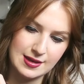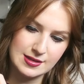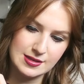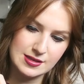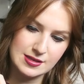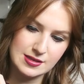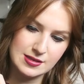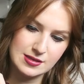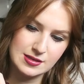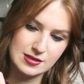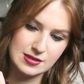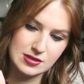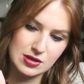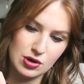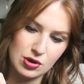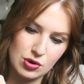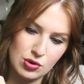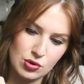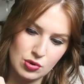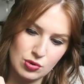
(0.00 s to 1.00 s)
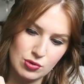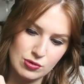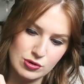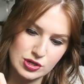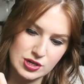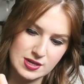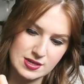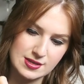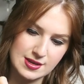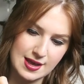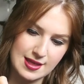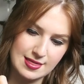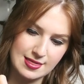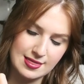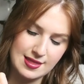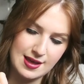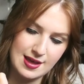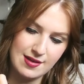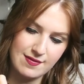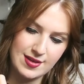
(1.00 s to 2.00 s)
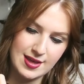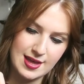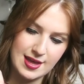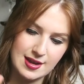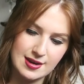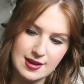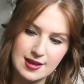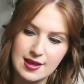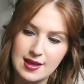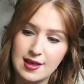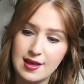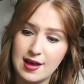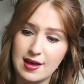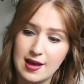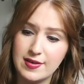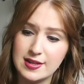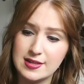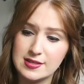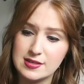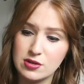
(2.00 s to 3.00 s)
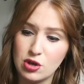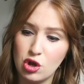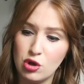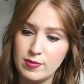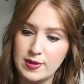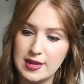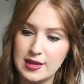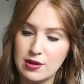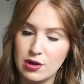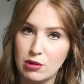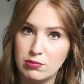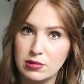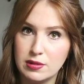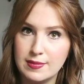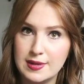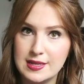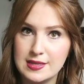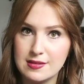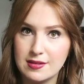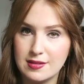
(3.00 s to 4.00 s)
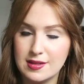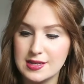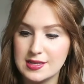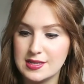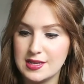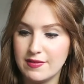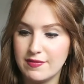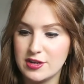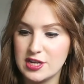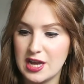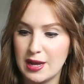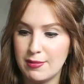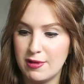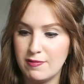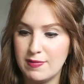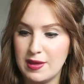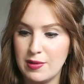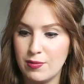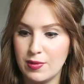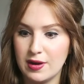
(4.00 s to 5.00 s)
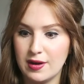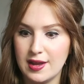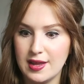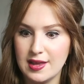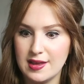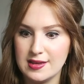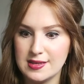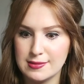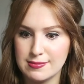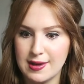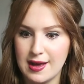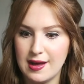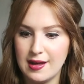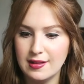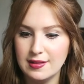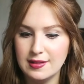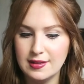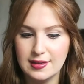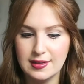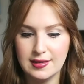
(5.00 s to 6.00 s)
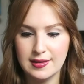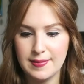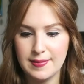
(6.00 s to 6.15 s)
It's so gorgeous. I love it. I've had so many compliments on this every time I've been wearing it as well.